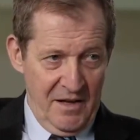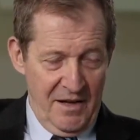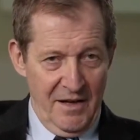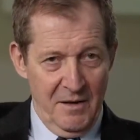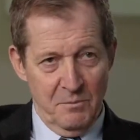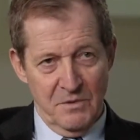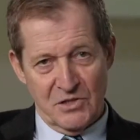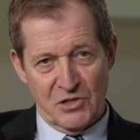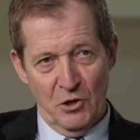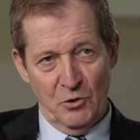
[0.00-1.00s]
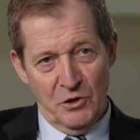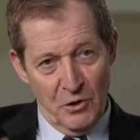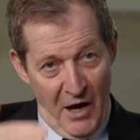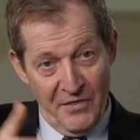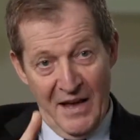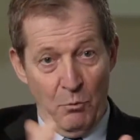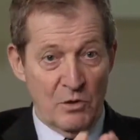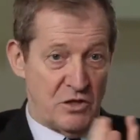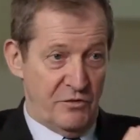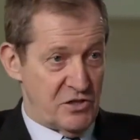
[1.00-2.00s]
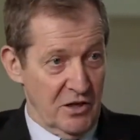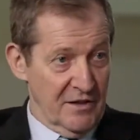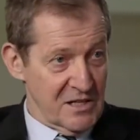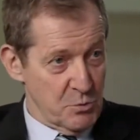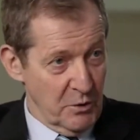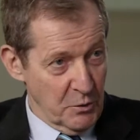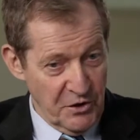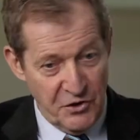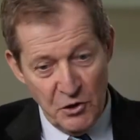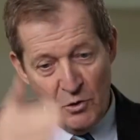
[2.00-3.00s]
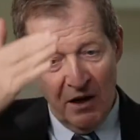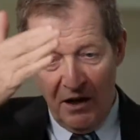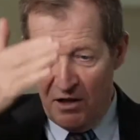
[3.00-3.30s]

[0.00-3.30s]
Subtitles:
And then once you've decided that's what you want to do,